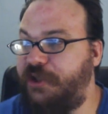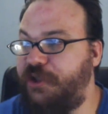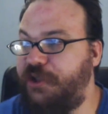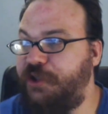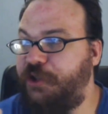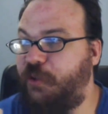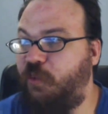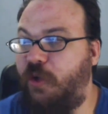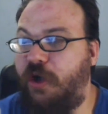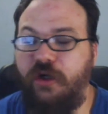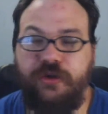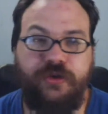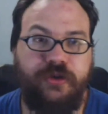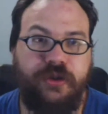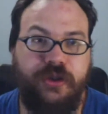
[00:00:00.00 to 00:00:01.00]
ration
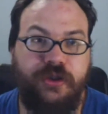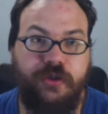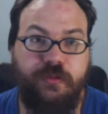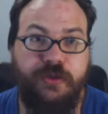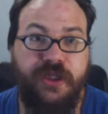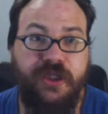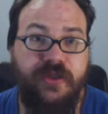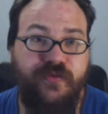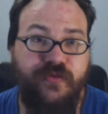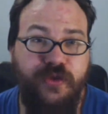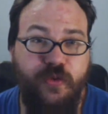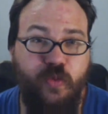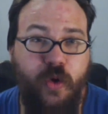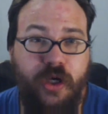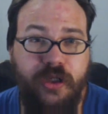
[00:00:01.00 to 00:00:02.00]
your water a little bit
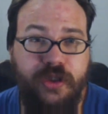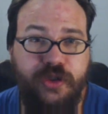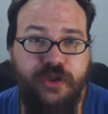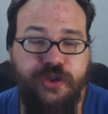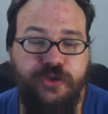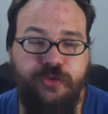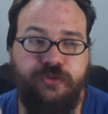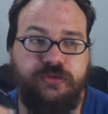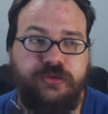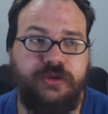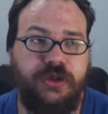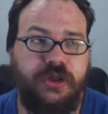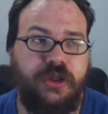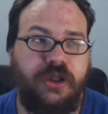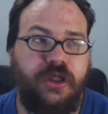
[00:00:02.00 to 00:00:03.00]
if you wanted
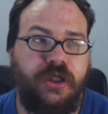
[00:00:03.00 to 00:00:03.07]
to.